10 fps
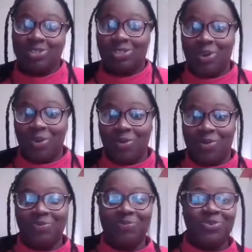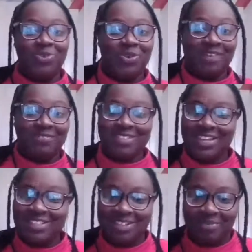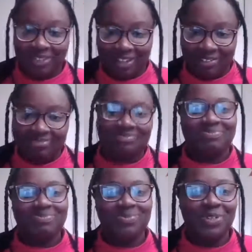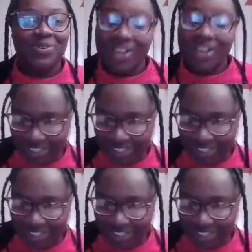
So you have to say something when you hear